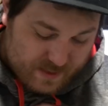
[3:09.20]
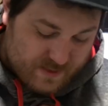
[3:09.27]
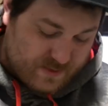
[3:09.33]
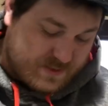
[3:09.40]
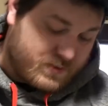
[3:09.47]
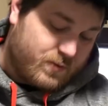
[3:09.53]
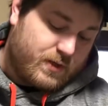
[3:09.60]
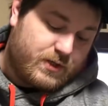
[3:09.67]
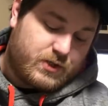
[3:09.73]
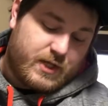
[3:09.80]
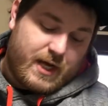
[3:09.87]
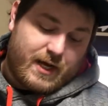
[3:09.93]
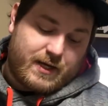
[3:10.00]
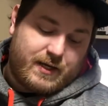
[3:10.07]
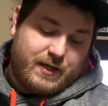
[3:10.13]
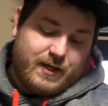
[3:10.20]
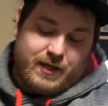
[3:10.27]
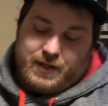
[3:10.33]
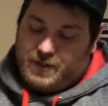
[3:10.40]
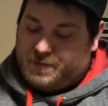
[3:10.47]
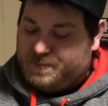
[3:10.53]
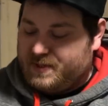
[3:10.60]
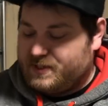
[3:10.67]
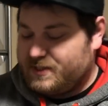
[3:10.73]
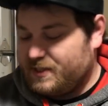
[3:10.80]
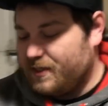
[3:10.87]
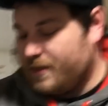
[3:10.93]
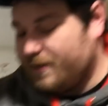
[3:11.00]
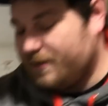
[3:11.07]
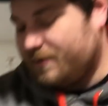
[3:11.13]
so we're gonna check the
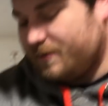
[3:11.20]
PTO.